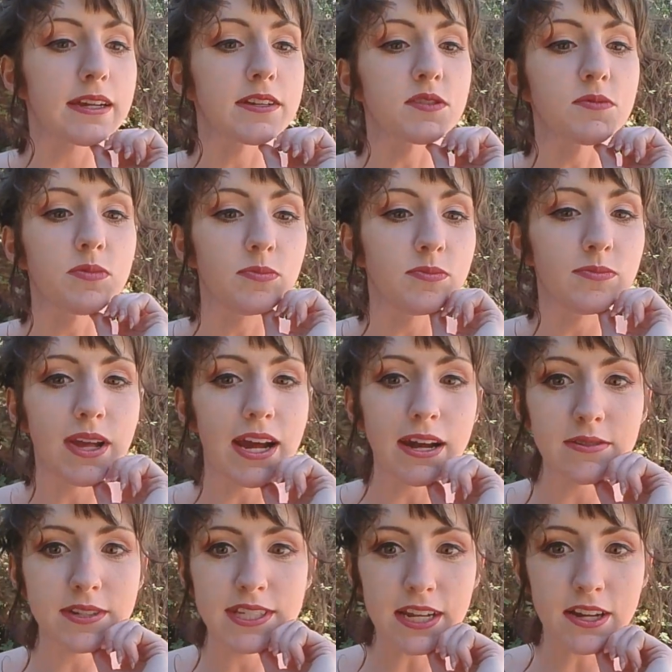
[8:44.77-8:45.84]
because how
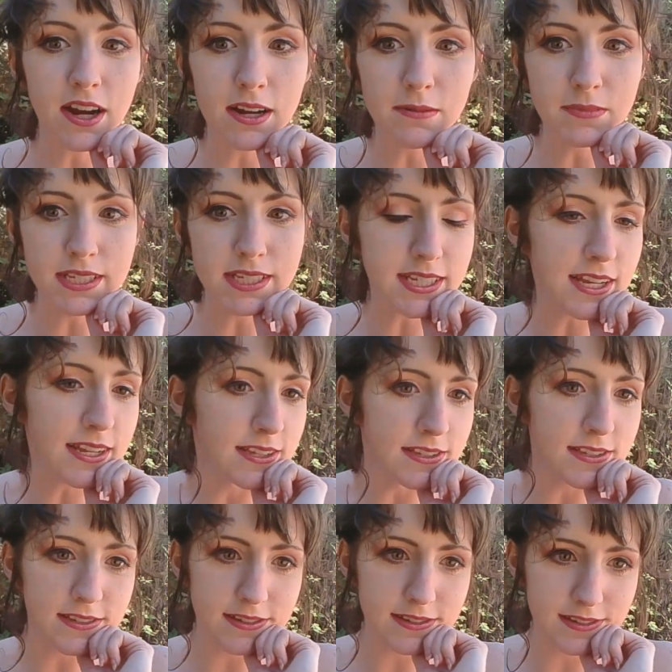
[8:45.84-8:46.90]
is that common
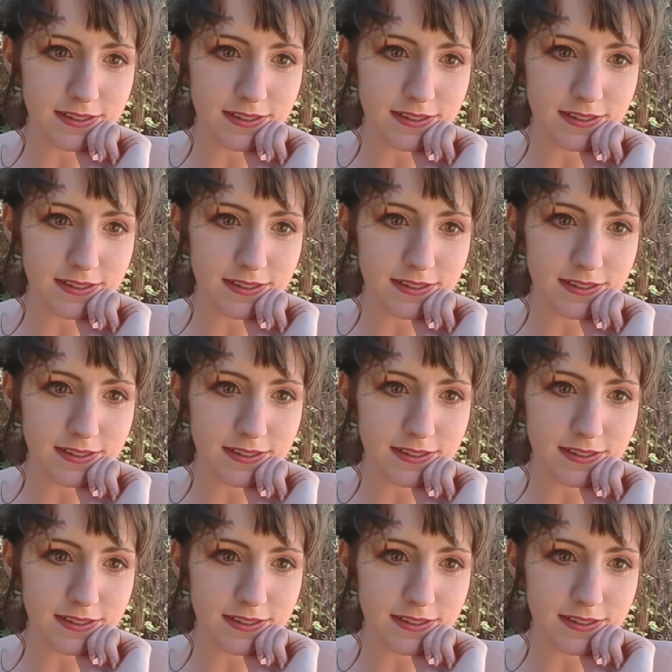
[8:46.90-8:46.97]
sense